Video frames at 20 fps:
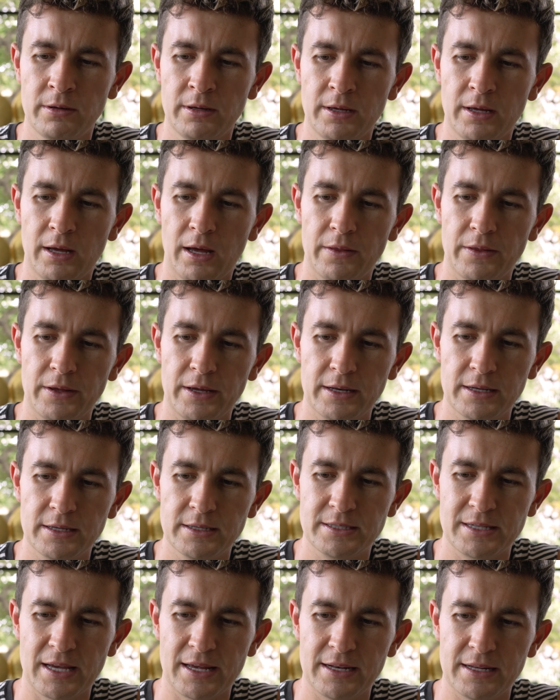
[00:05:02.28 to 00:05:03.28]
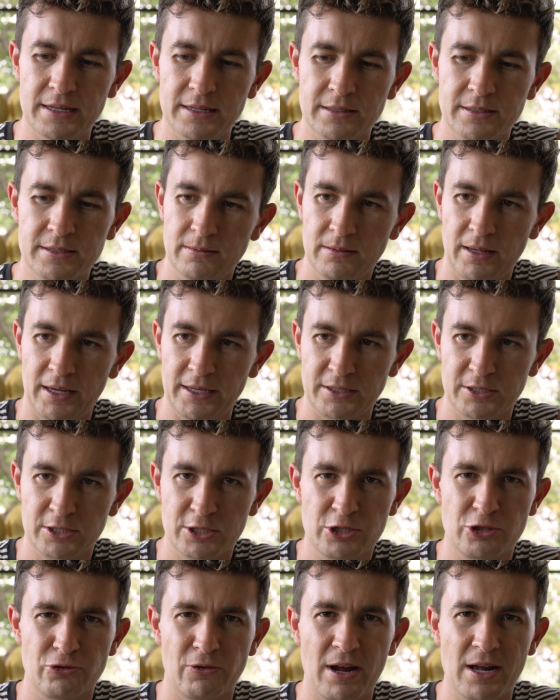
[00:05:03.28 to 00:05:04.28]
I think it is, and it's like
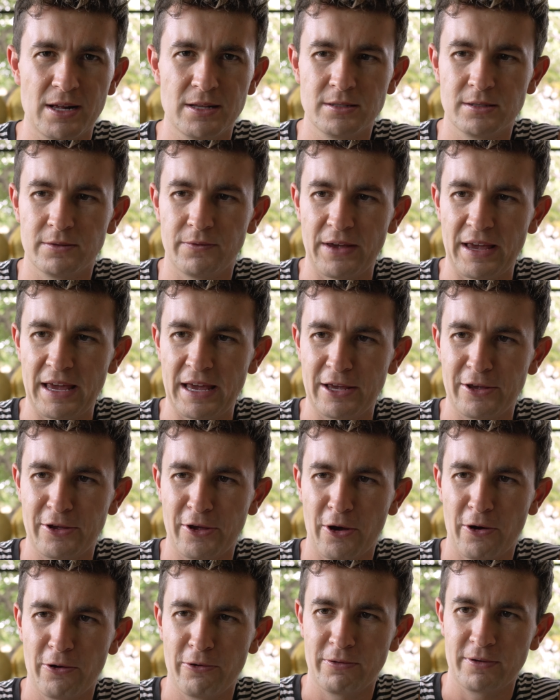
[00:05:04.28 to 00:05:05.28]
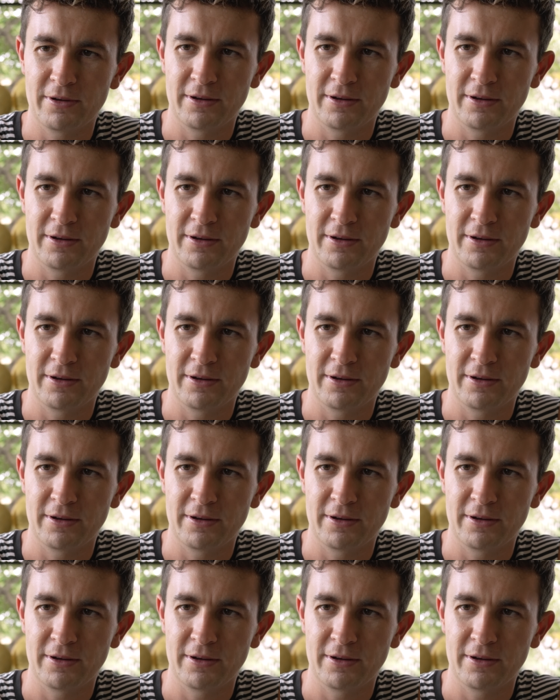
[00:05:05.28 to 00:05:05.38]
strands of egg yolk.